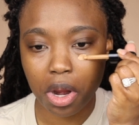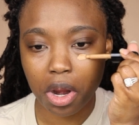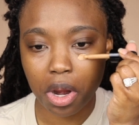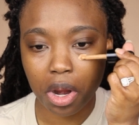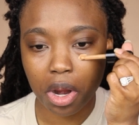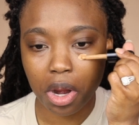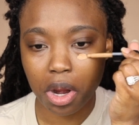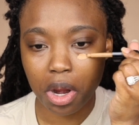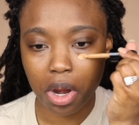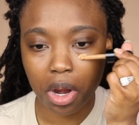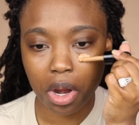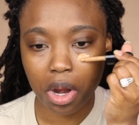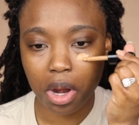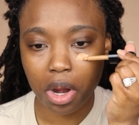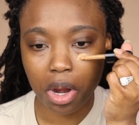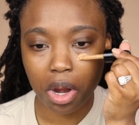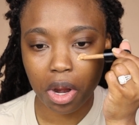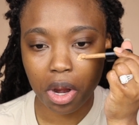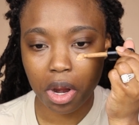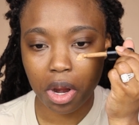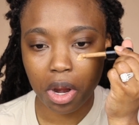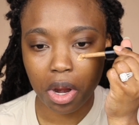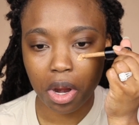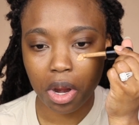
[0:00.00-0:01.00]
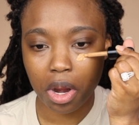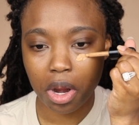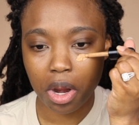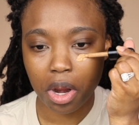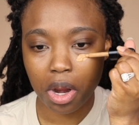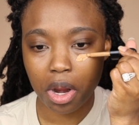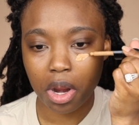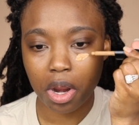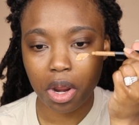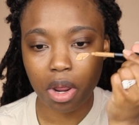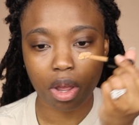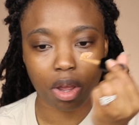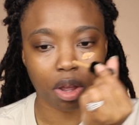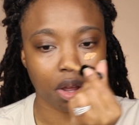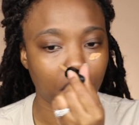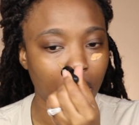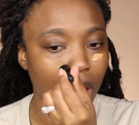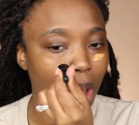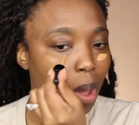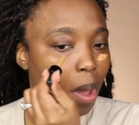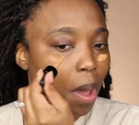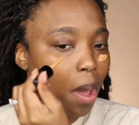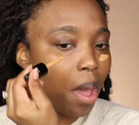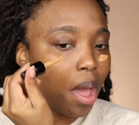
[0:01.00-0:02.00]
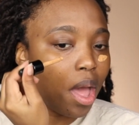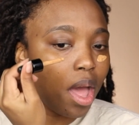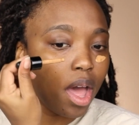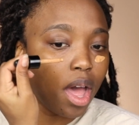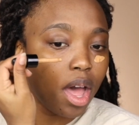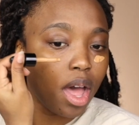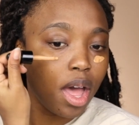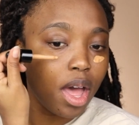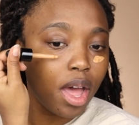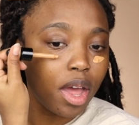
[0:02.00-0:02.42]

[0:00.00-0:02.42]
in the middle of my face right here.